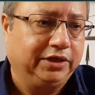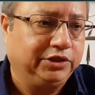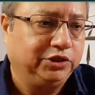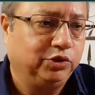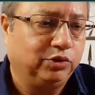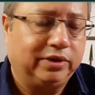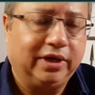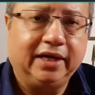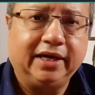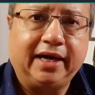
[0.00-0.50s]

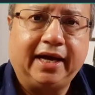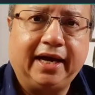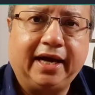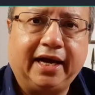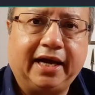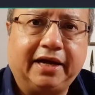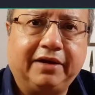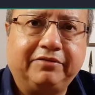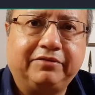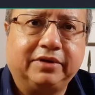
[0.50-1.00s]
you can
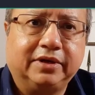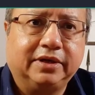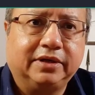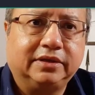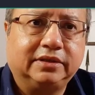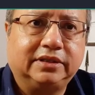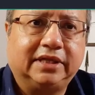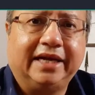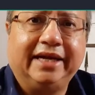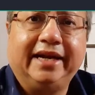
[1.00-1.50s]
have
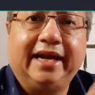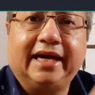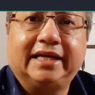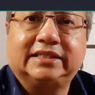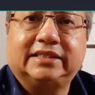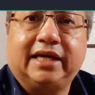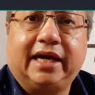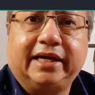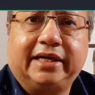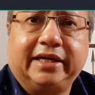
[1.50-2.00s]
the
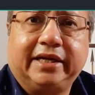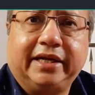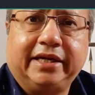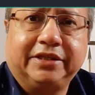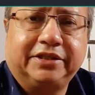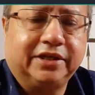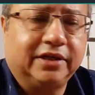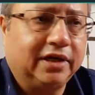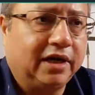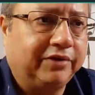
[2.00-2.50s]
next
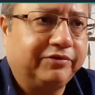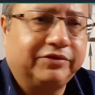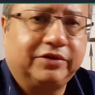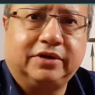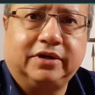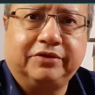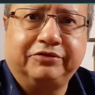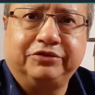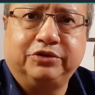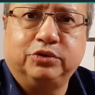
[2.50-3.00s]
iteration
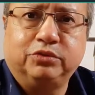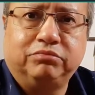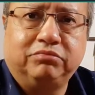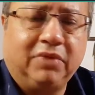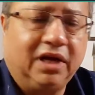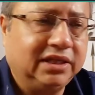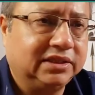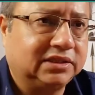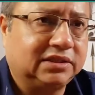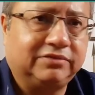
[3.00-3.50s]
after a few
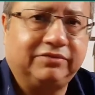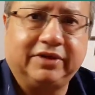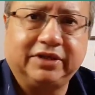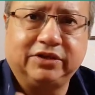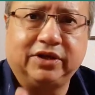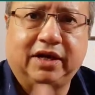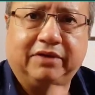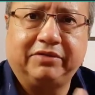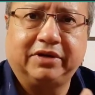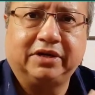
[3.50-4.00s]
months when you
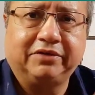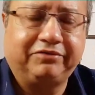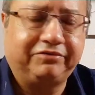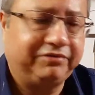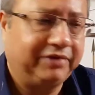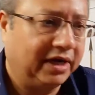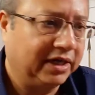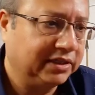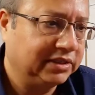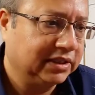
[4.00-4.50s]
have enough
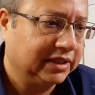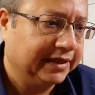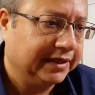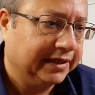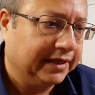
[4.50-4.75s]
funds,